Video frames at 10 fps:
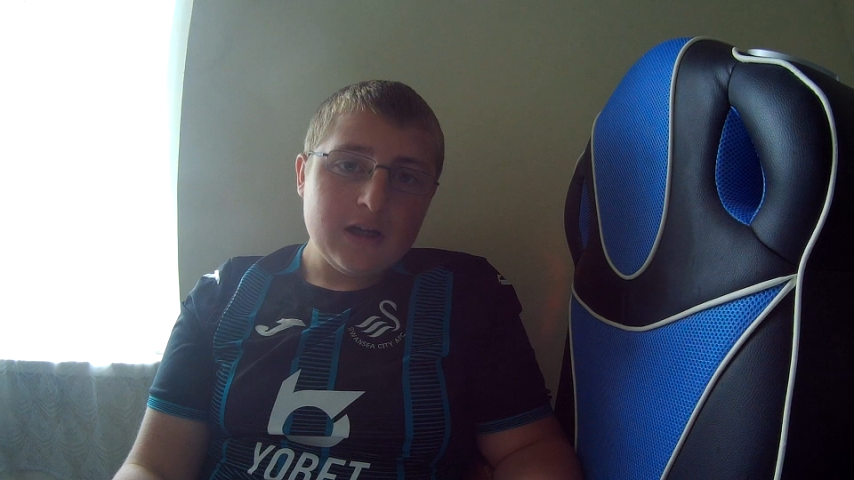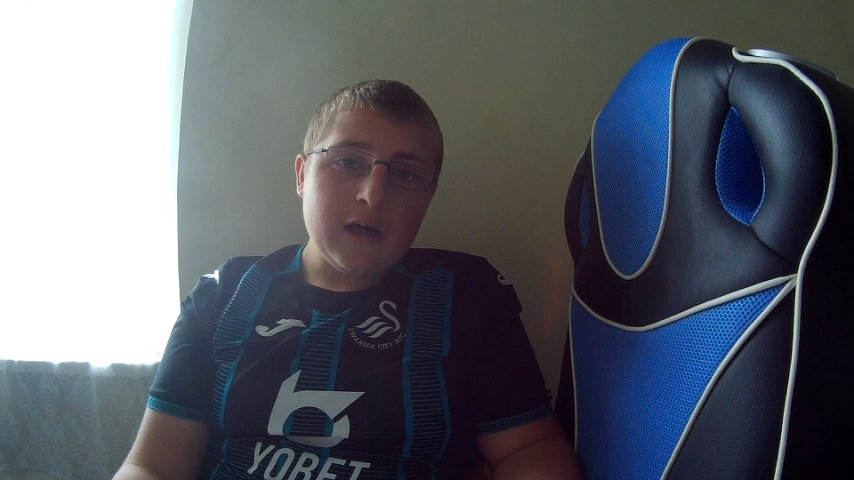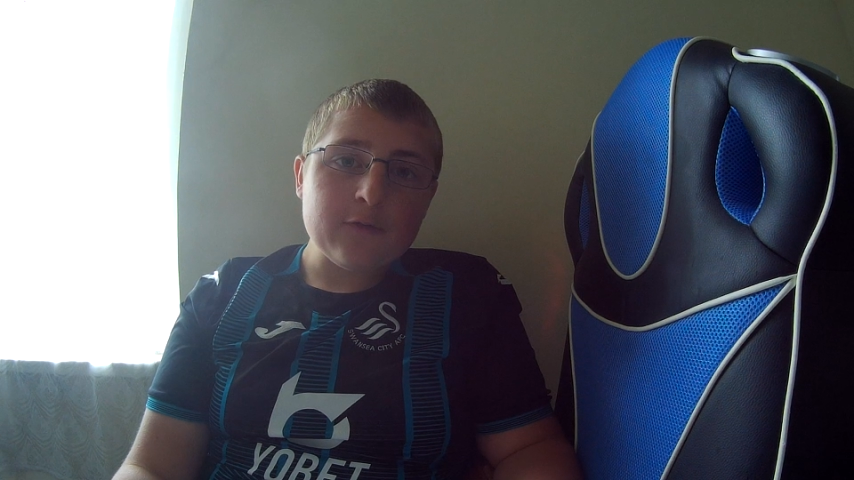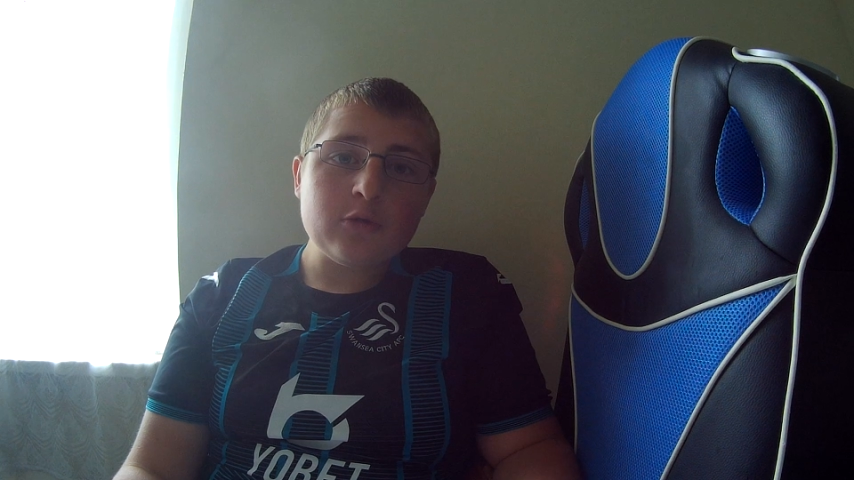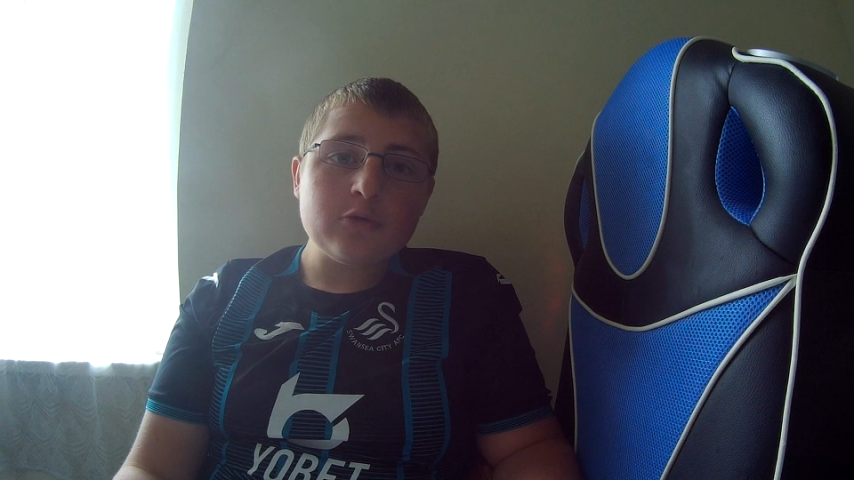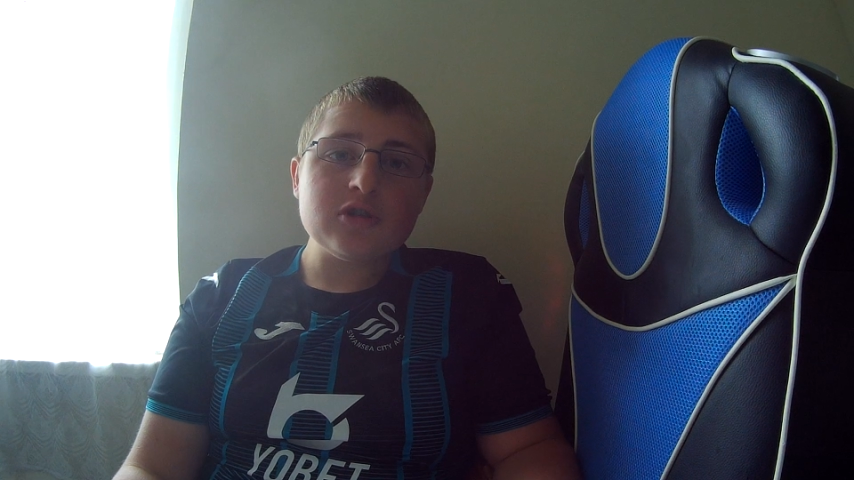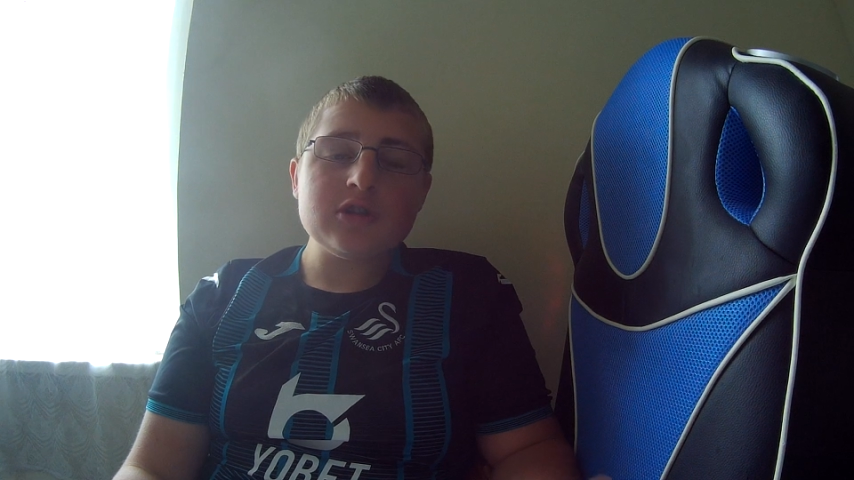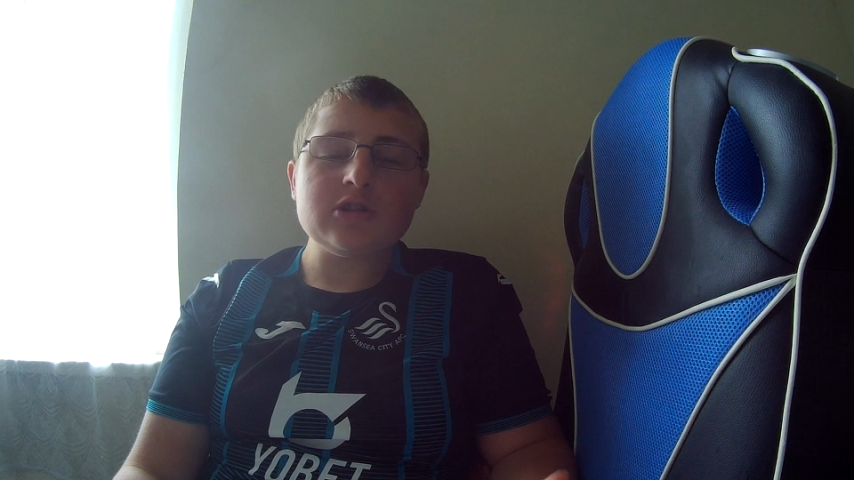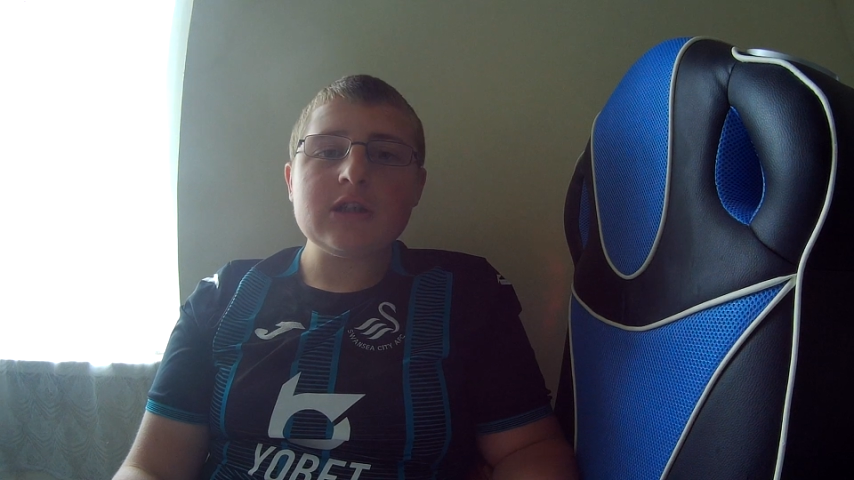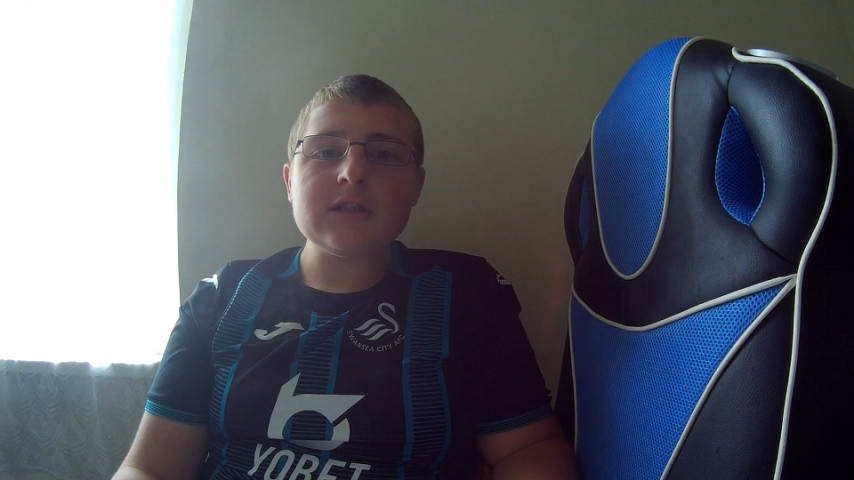of course at the
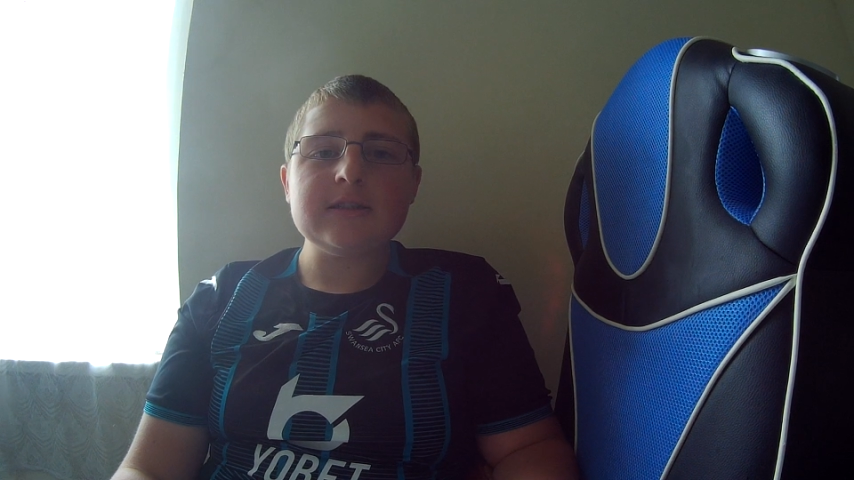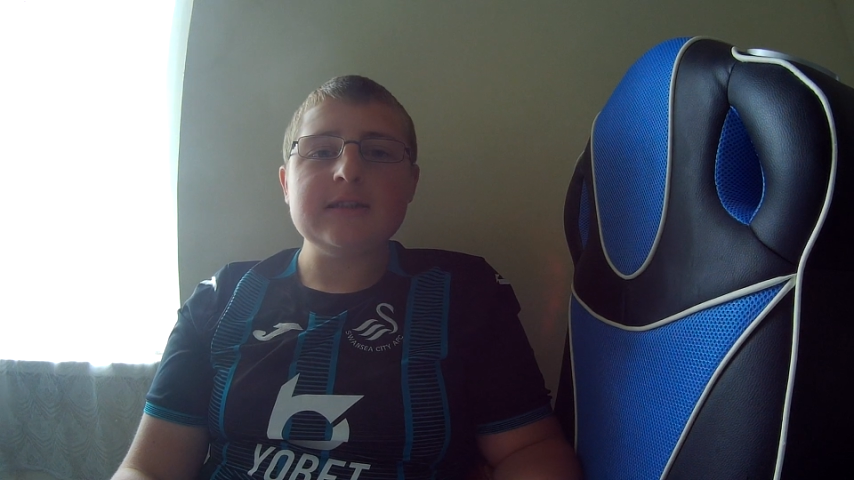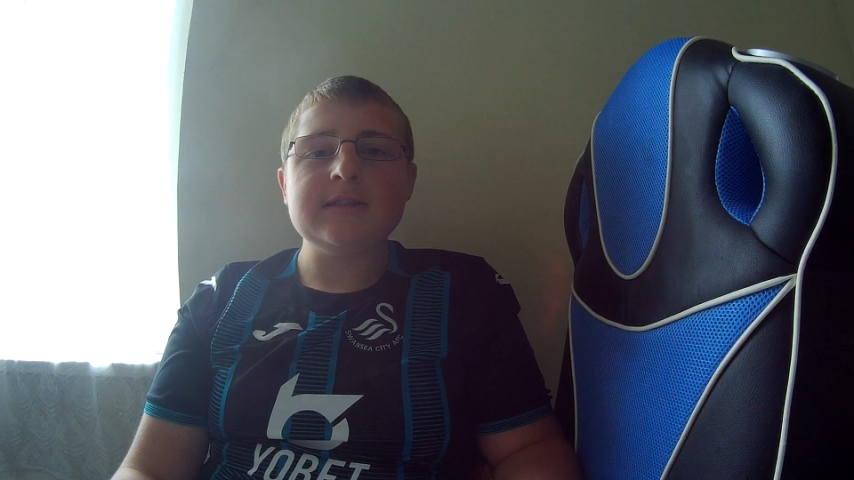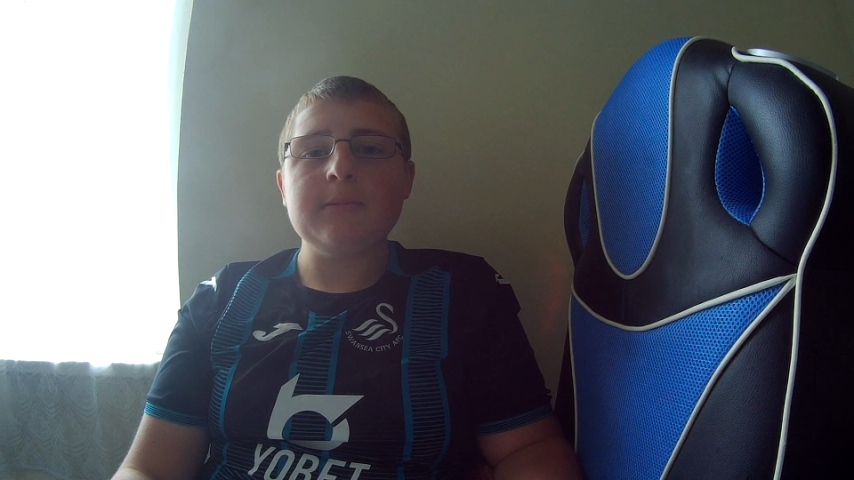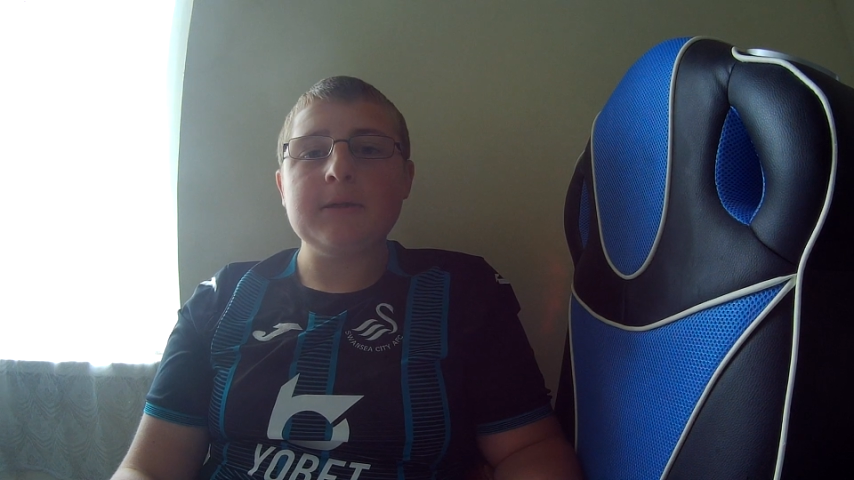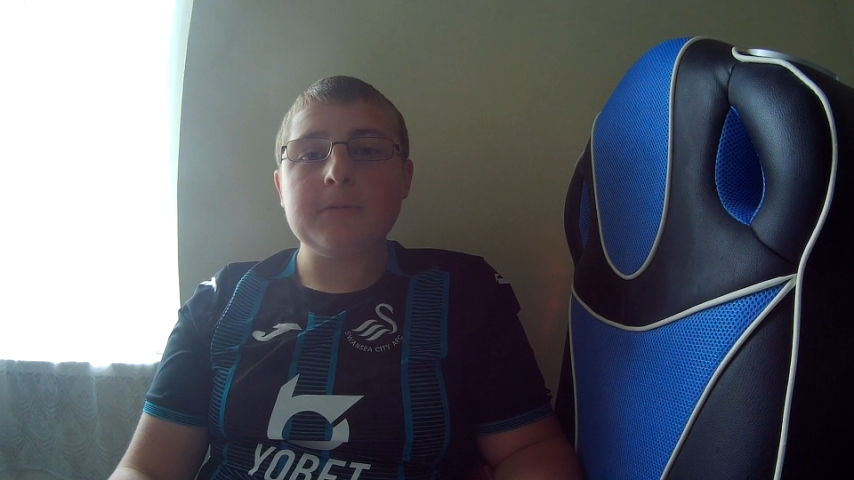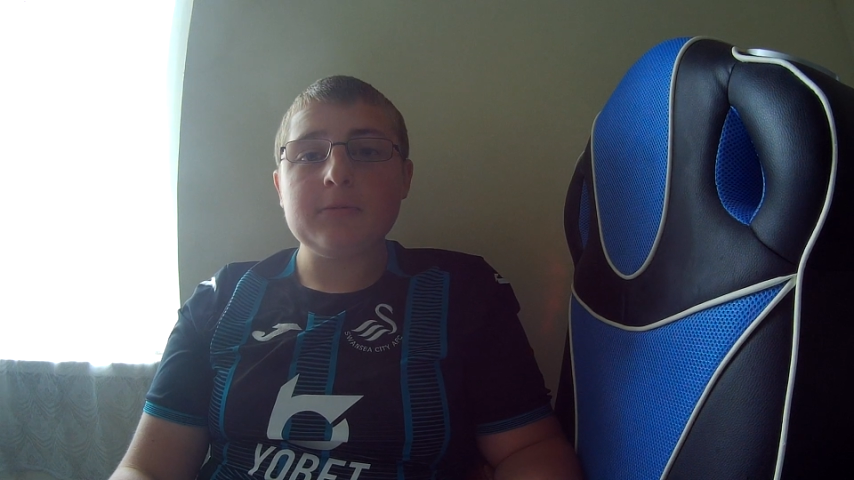start of the season I made my